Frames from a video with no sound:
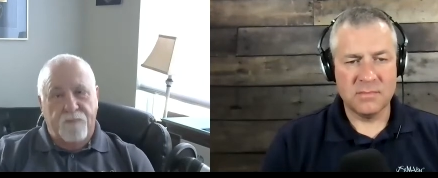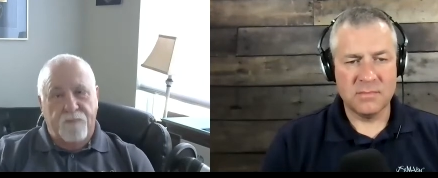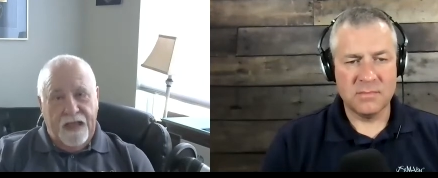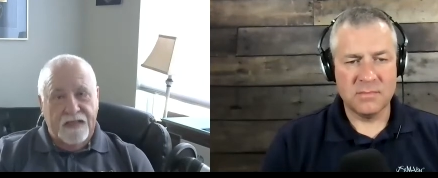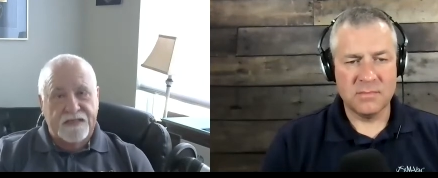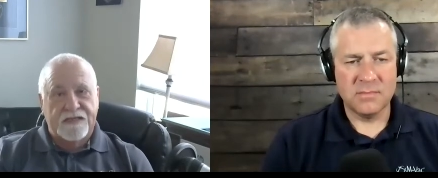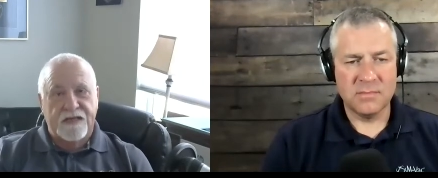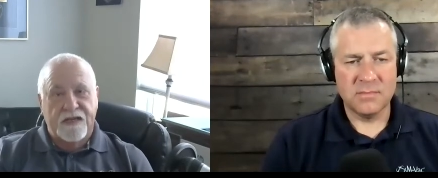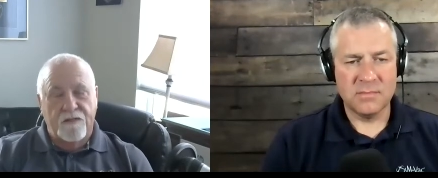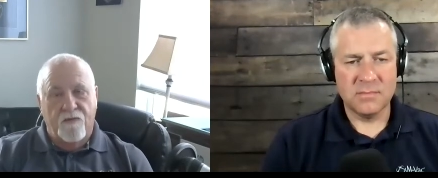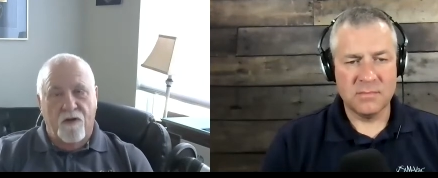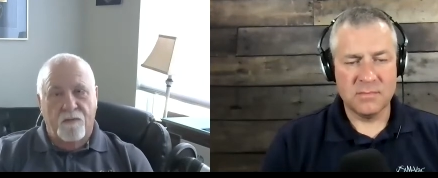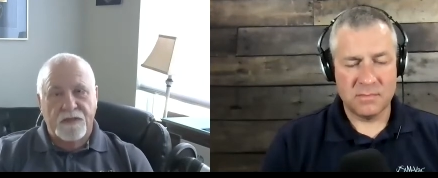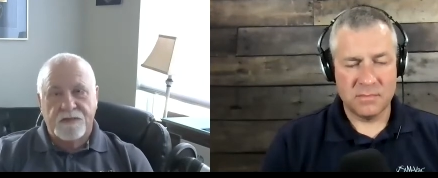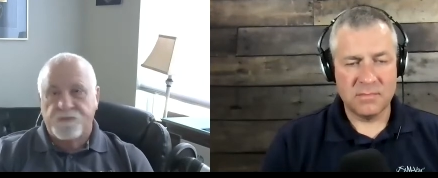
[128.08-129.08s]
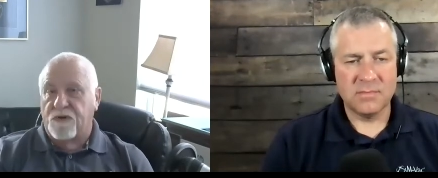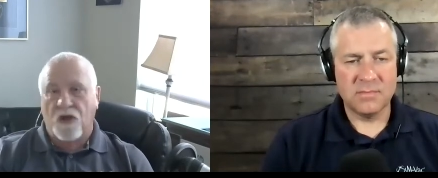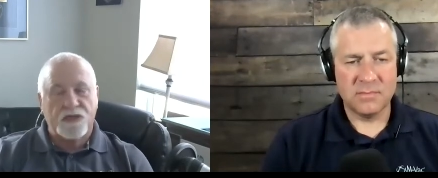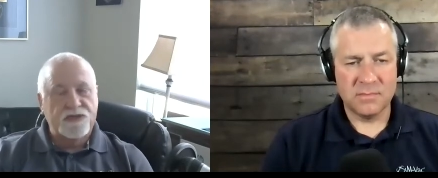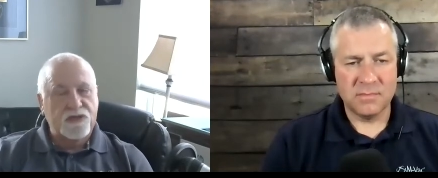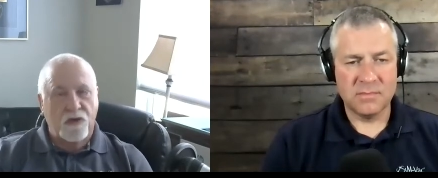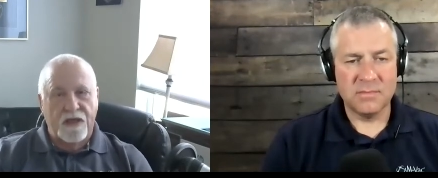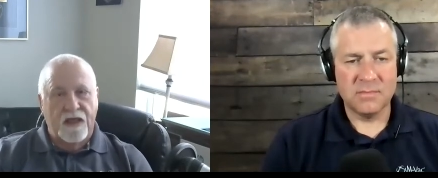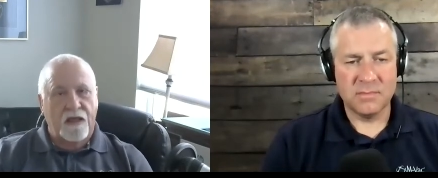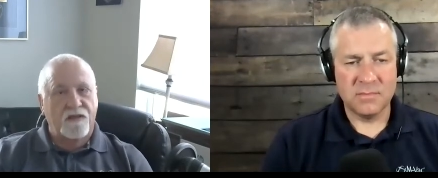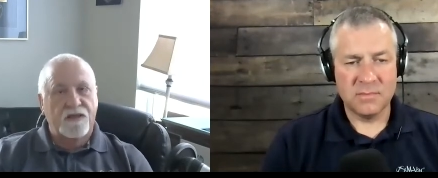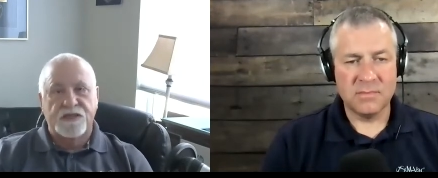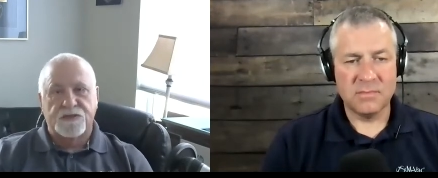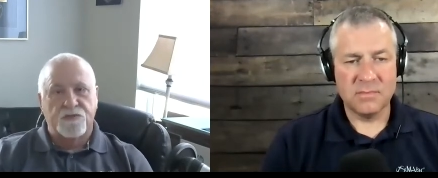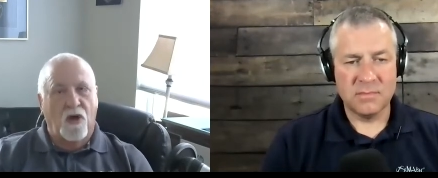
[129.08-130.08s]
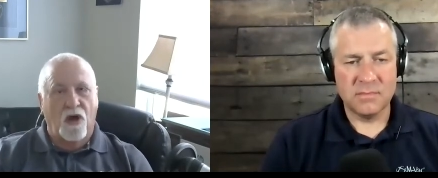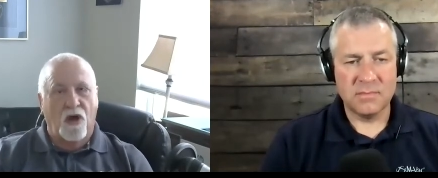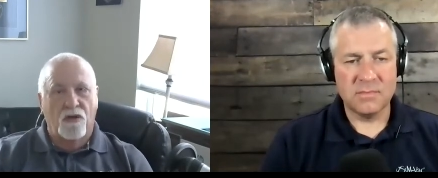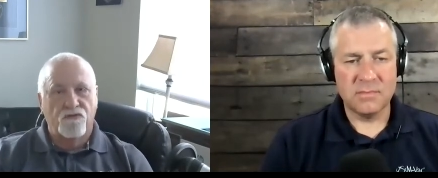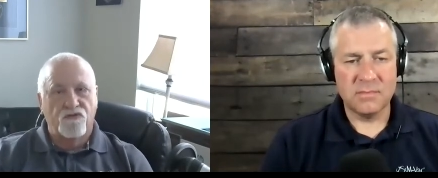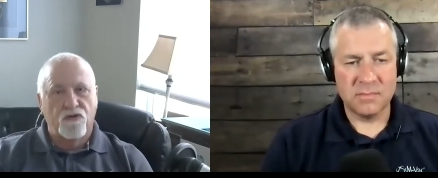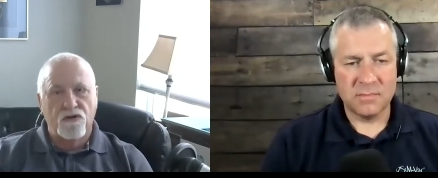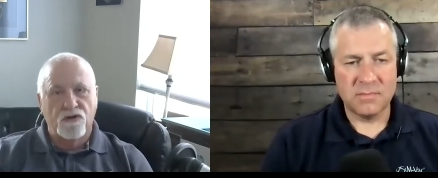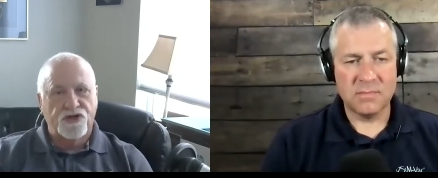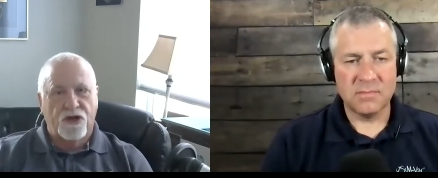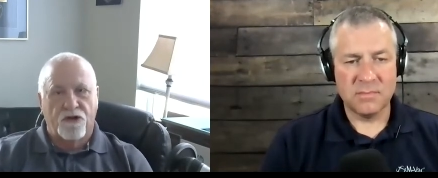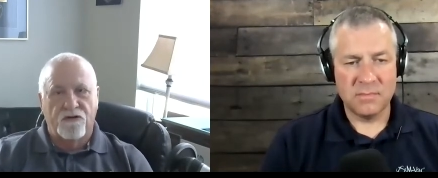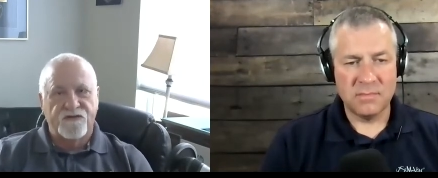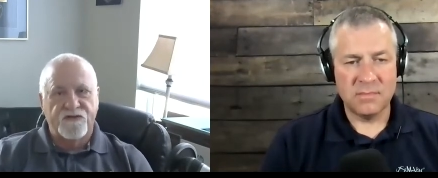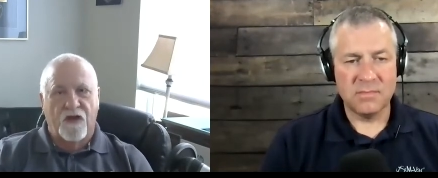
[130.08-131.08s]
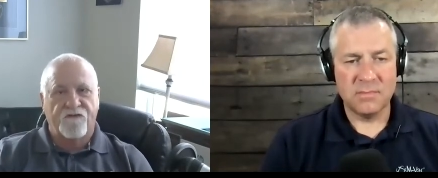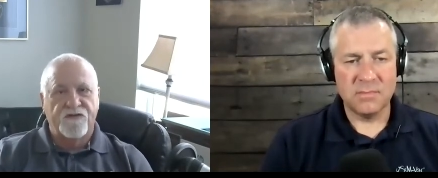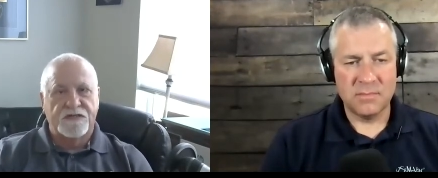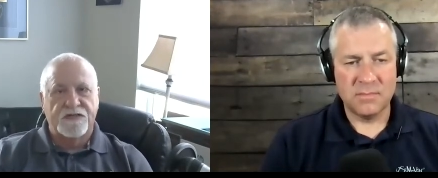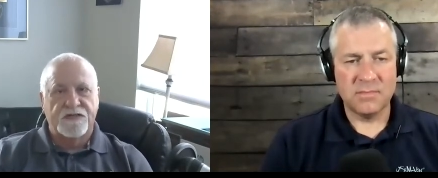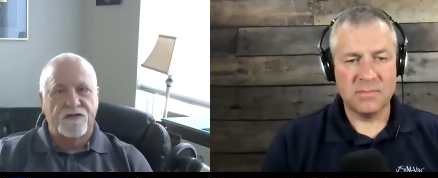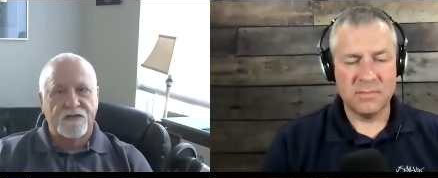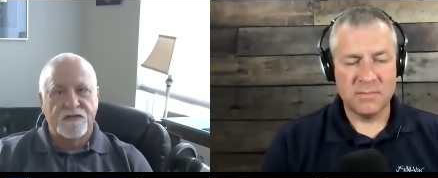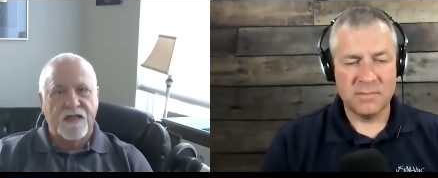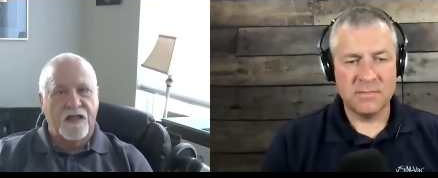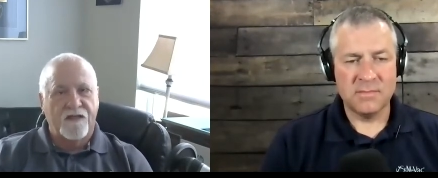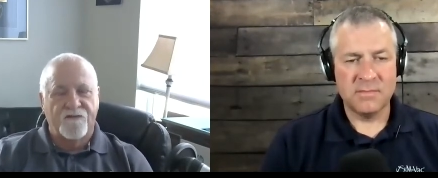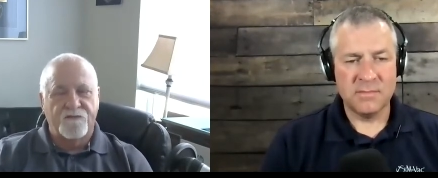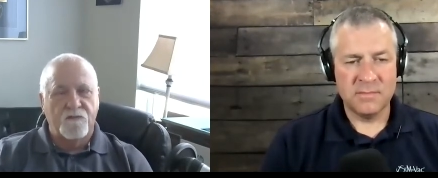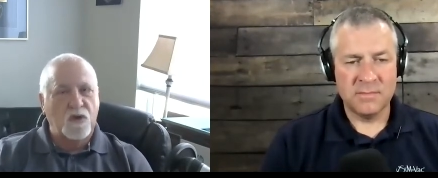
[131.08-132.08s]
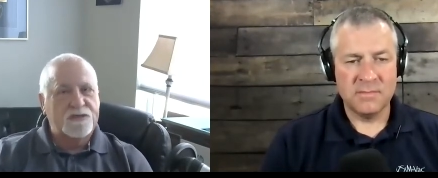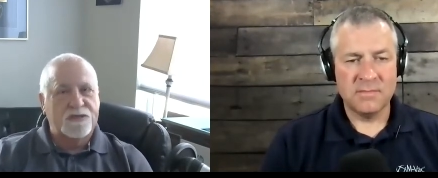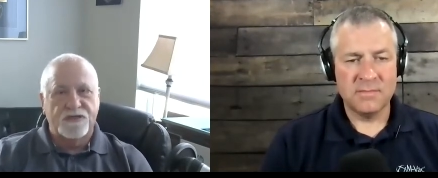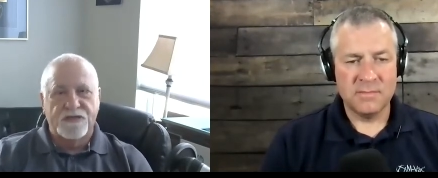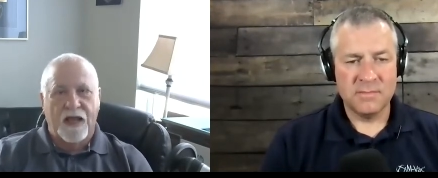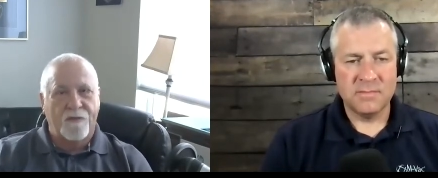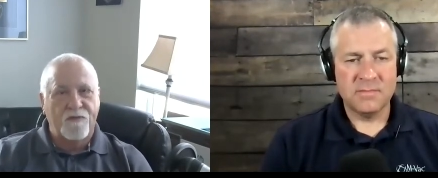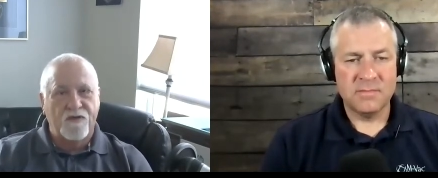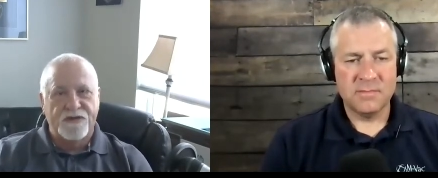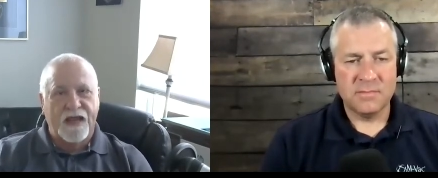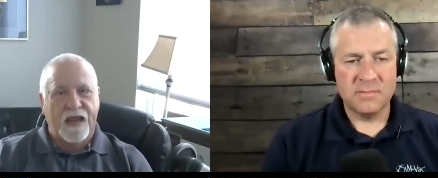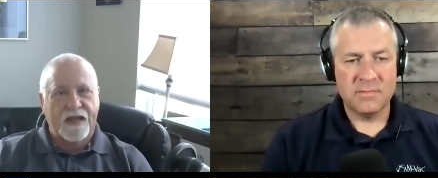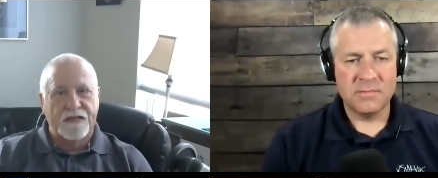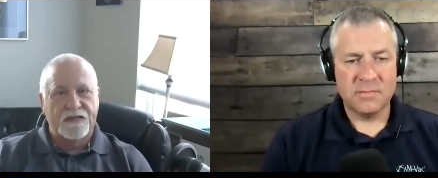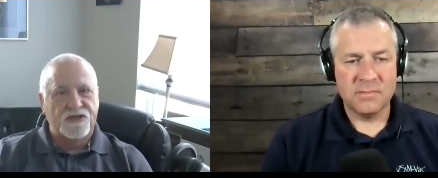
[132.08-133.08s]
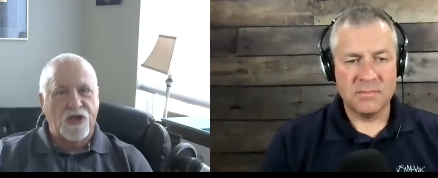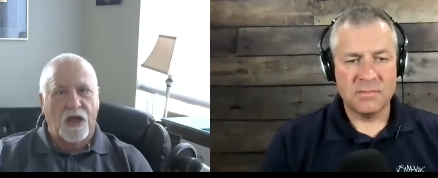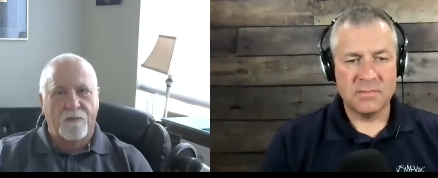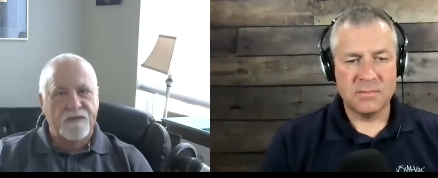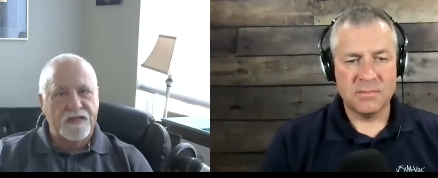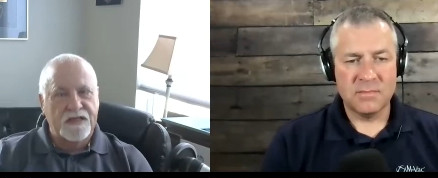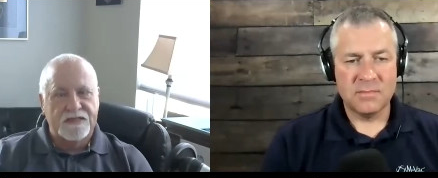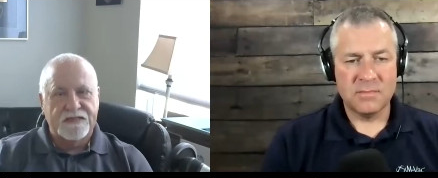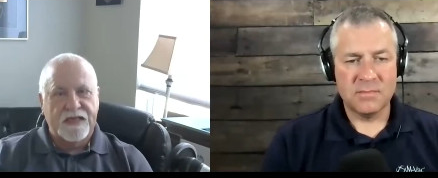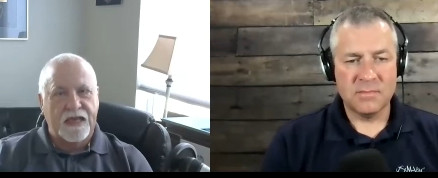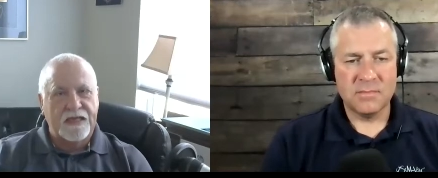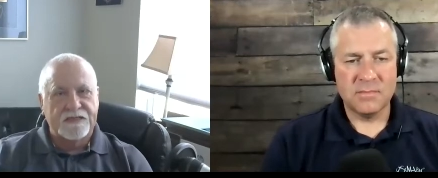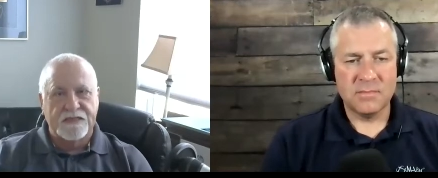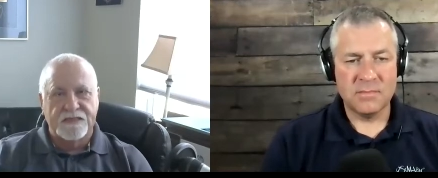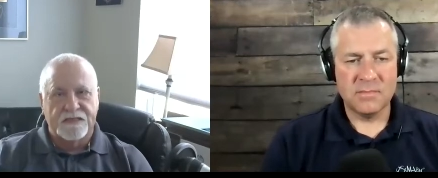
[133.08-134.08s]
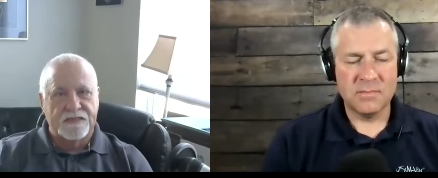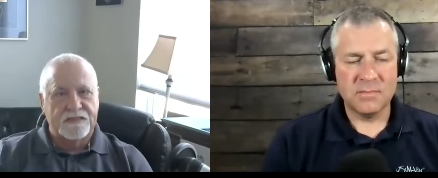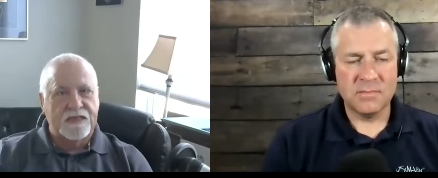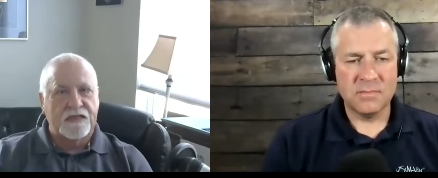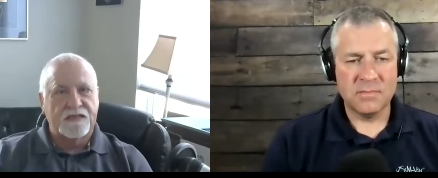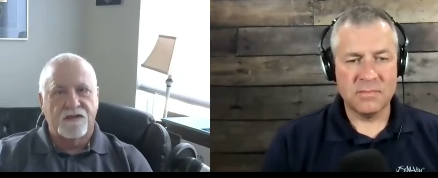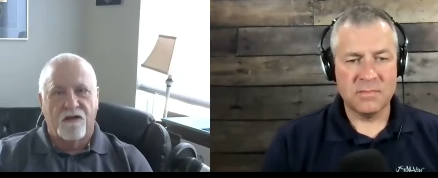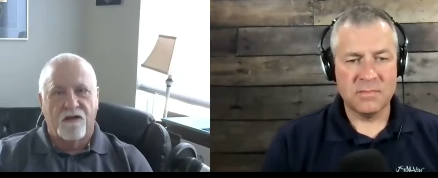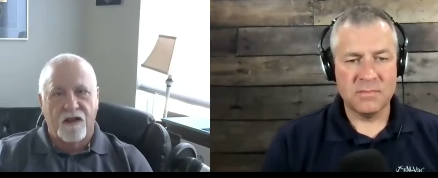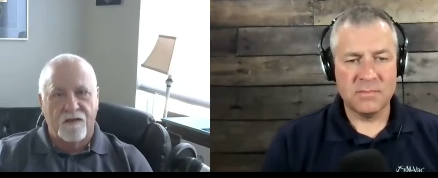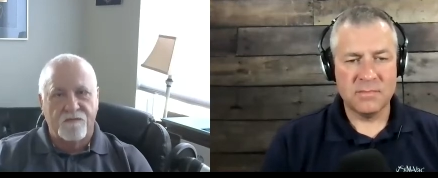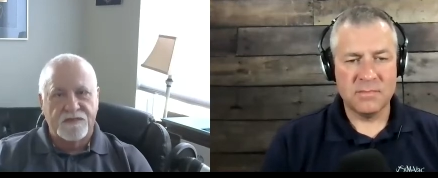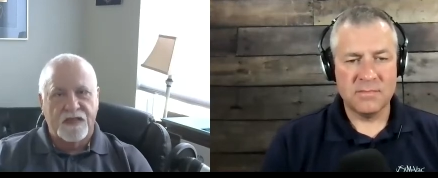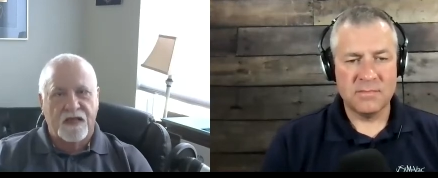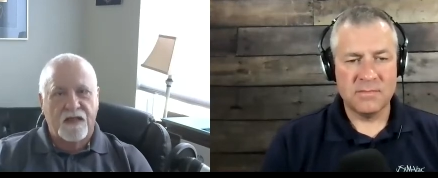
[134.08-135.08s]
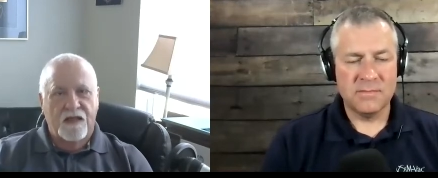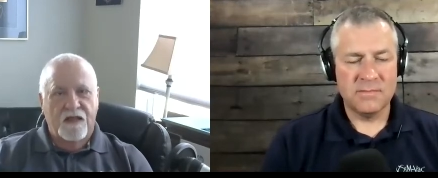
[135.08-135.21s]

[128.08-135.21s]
Speaker 1: big city departments, but also these small rural sheriff's office. Their detectives, most of their time, they're taking is child molest cases and sex crimes,